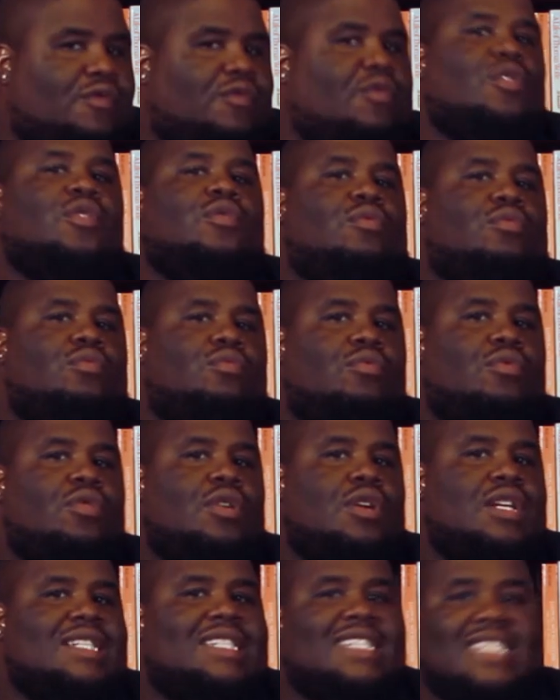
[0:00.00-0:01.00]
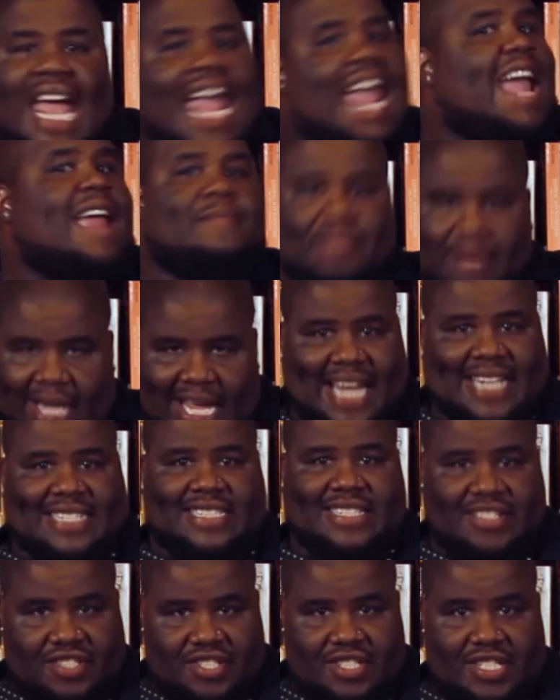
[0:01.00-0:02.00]
through
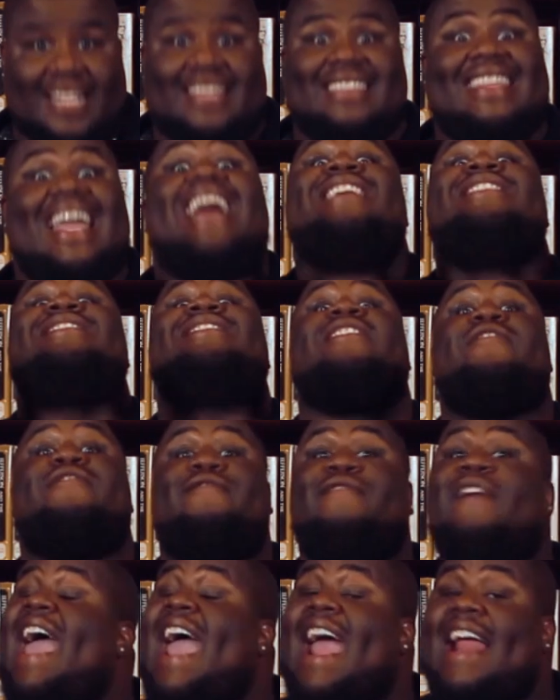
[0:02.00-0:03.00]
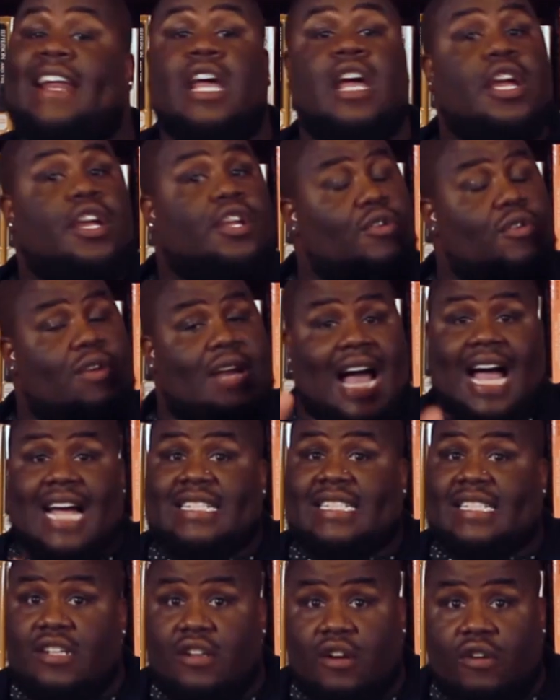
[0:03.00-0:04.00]
sandblast and shit. That is a fact. You
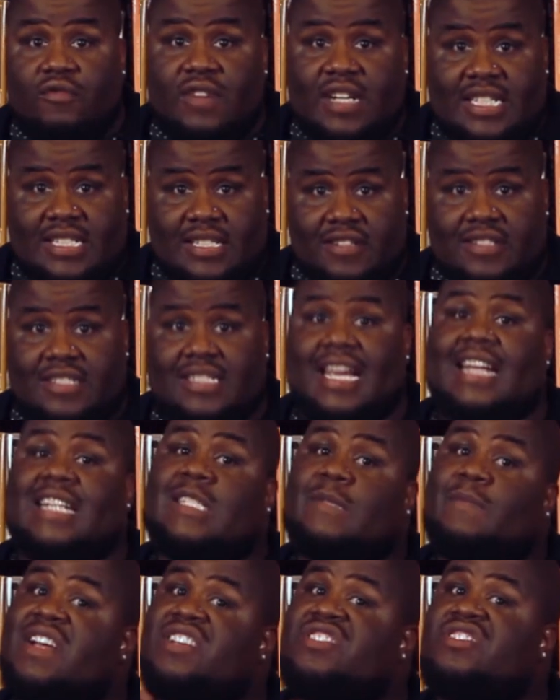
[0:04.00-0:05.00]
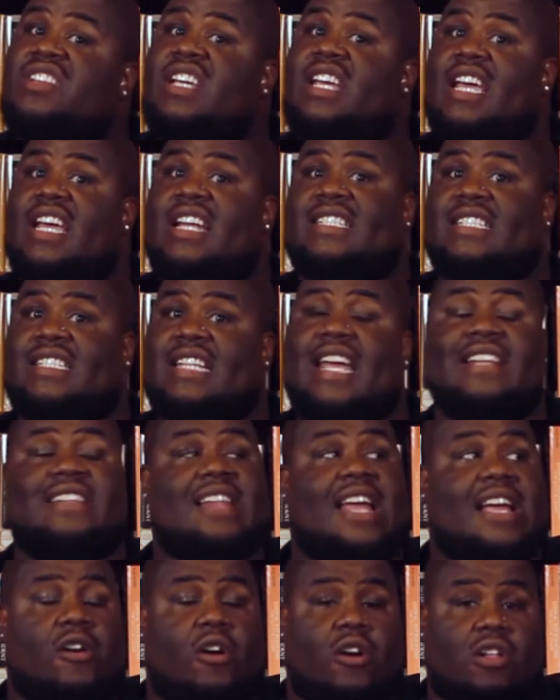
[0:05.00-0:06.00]
guys can go research that, especially here in the state.
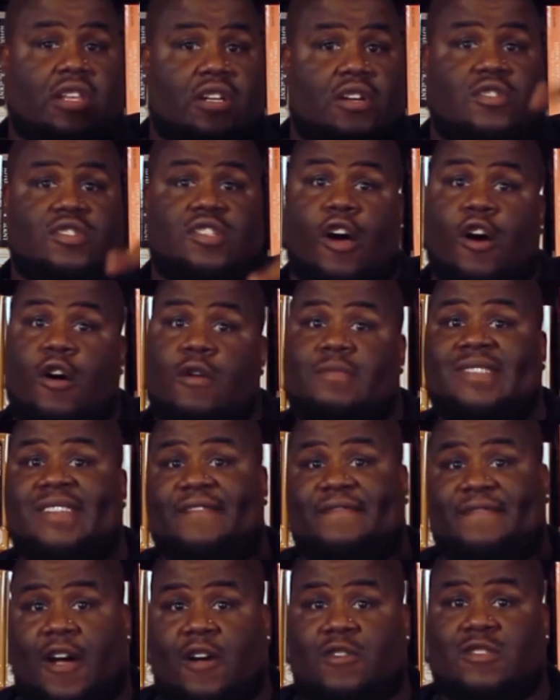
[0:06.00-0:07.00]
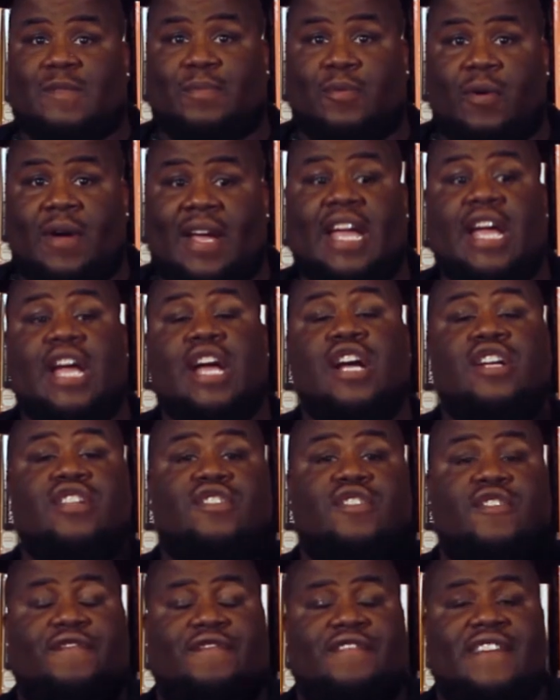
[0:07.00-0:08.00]
Like all of those homes in Fells Point,
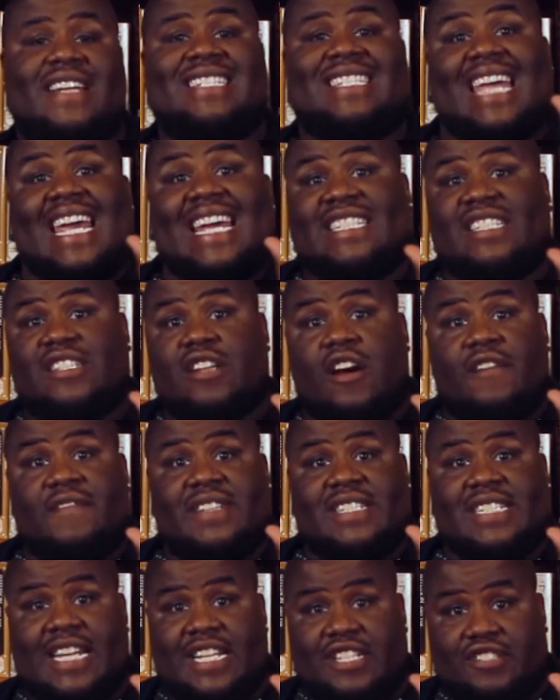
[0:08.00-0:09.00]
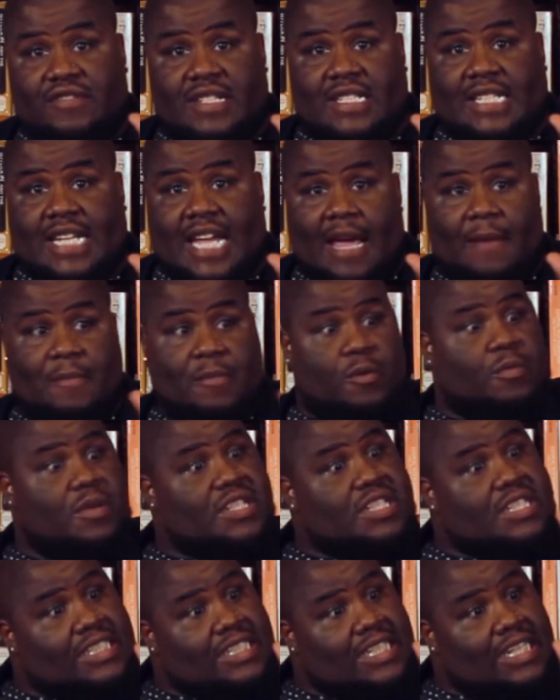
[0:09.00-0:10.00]
to fix a service entrance cable,
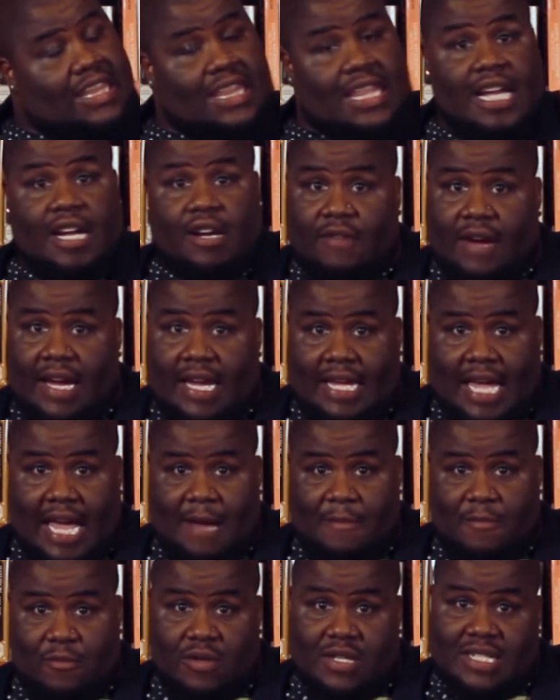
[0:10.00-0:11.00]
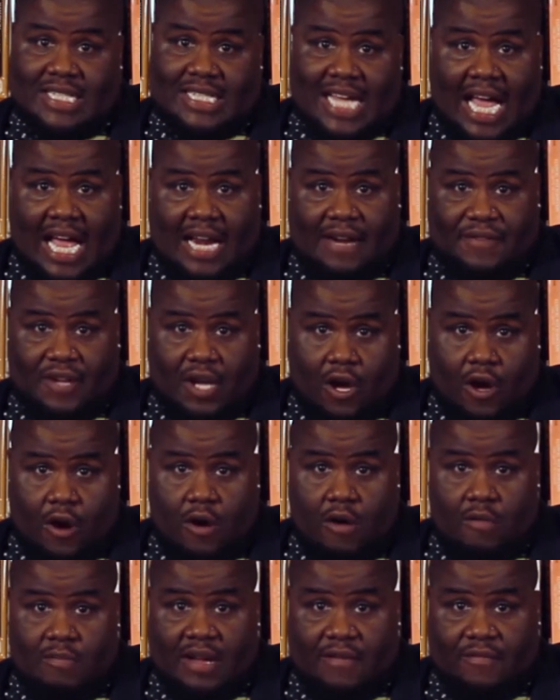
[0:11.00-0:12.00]
which is the thick gray cable on the side of your
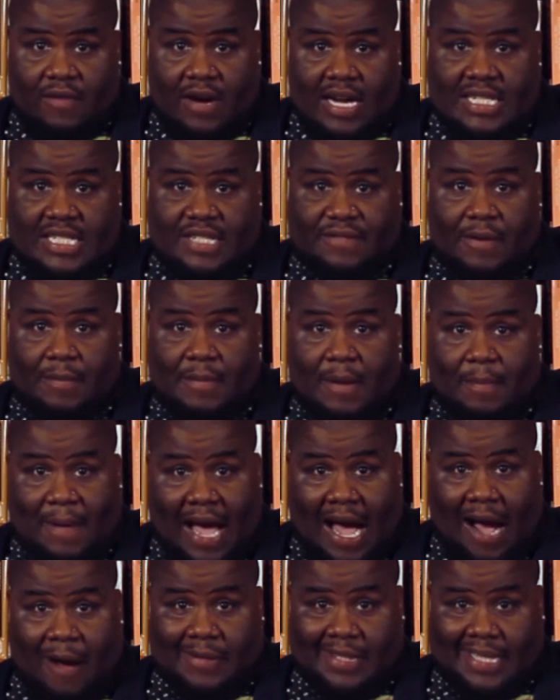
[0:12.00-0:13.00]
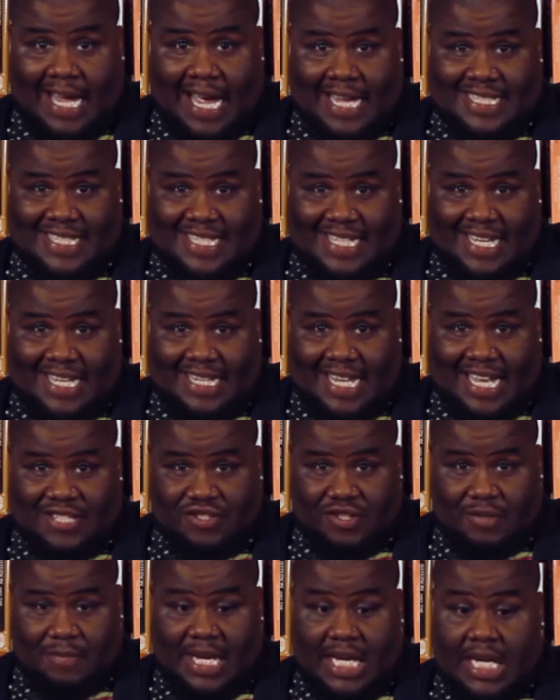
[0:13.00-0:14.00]
home that runs from your power line to your
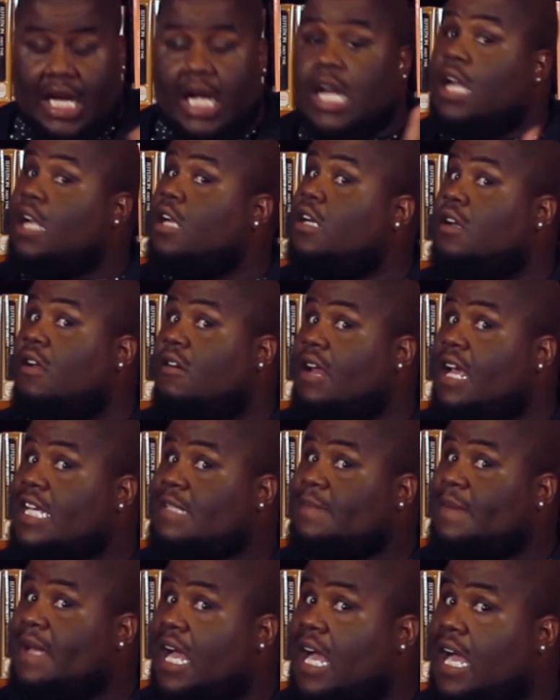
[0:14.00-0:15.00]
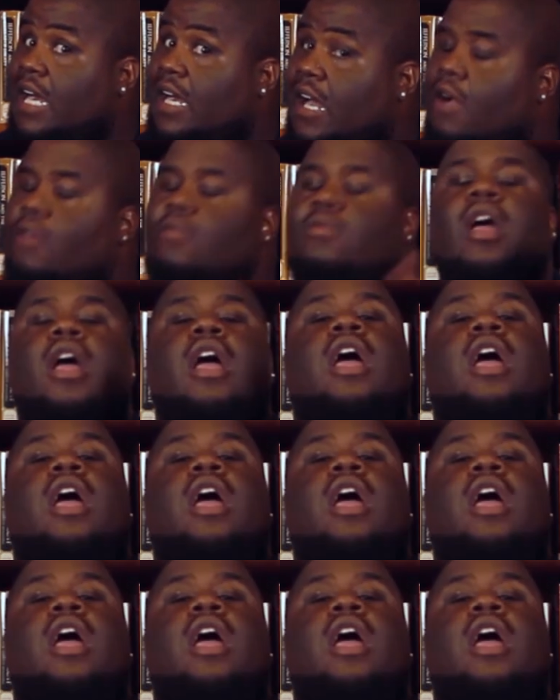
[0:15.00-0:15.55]
electric meter. Don't ask me how I know.